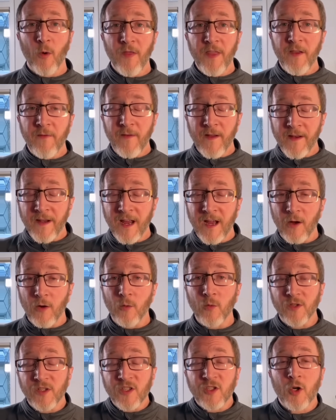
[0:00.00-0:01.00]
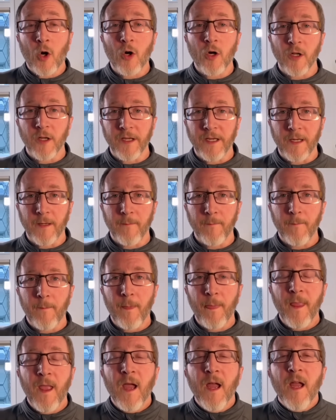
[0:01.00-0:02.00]
they found out was startling.
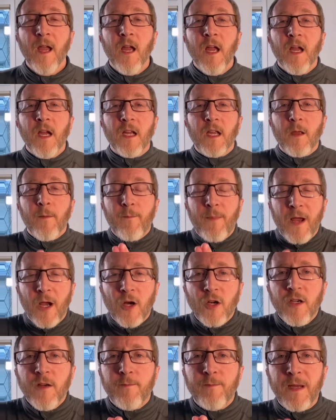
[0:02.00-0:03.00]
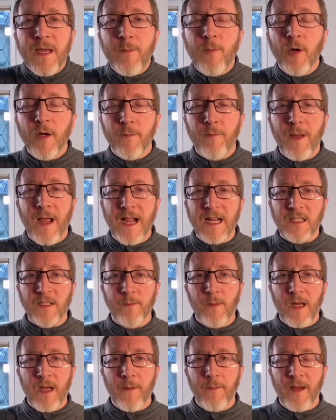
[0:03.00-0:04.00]
Compared to people impacted
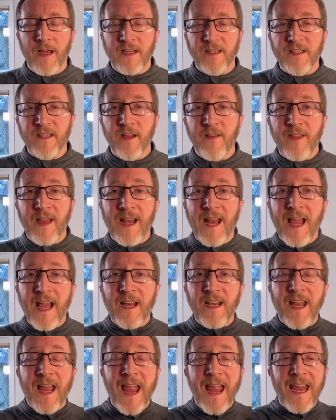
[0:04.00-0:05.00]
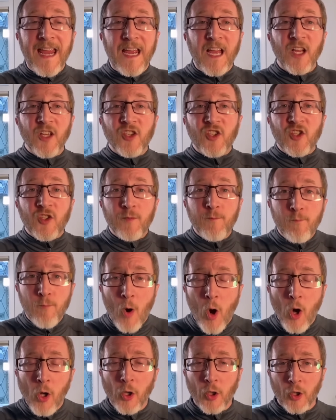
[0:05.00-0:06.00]
by MS that had a
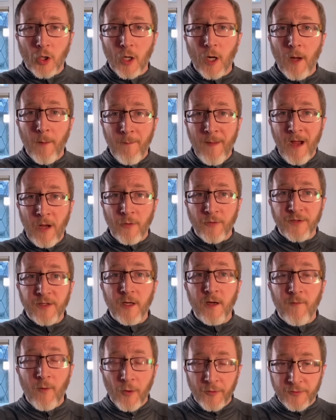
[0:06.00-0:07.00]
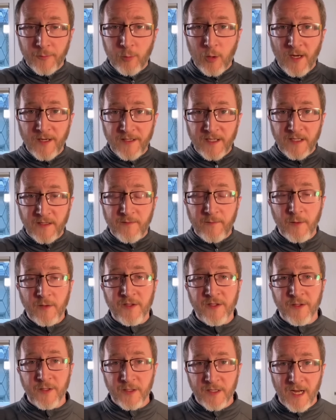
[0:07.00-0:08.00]
smaller amount of ultra-processed foods in
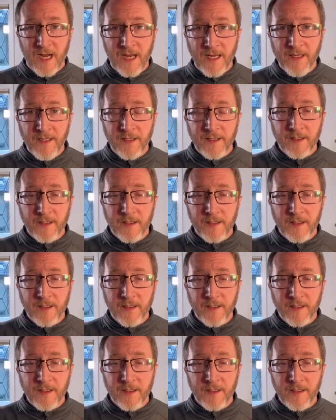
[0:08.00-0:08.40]
their diet,